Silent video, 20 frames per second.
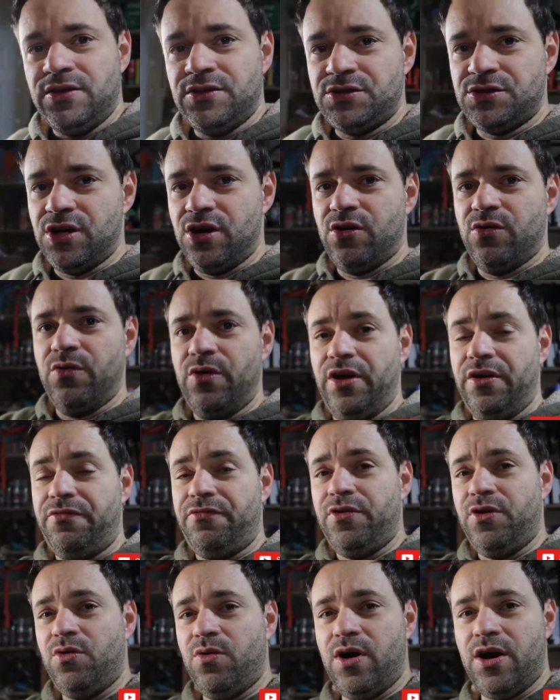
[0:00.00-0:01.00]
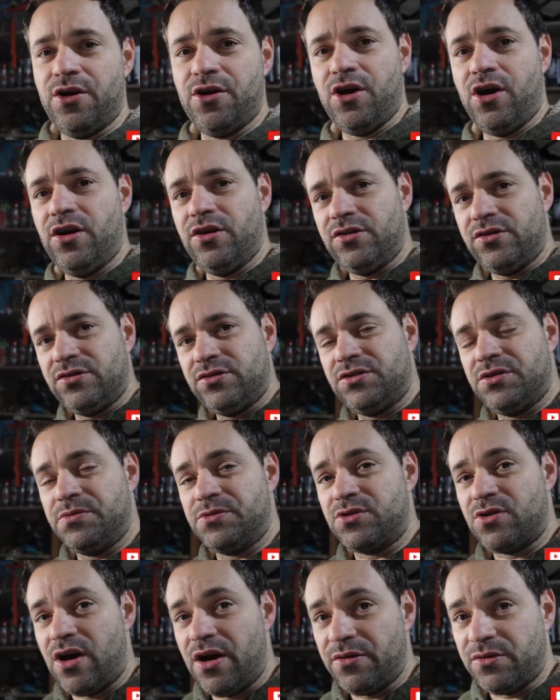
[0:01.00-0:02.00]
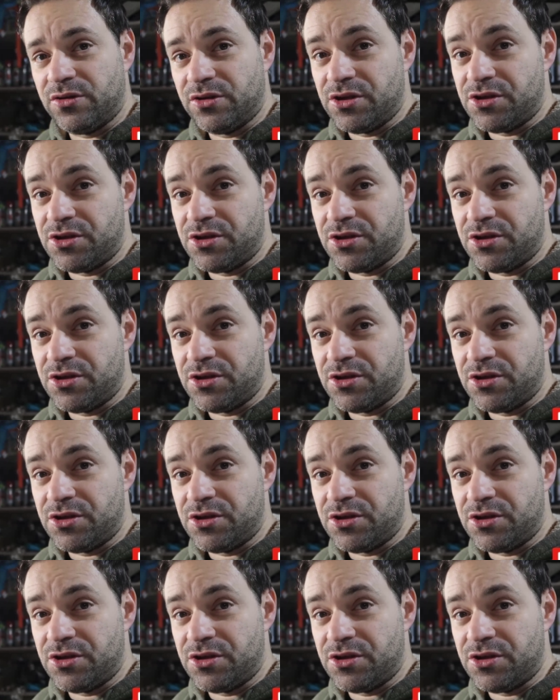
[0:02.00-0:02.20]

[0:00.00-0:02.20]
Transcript: so if you are not subscribed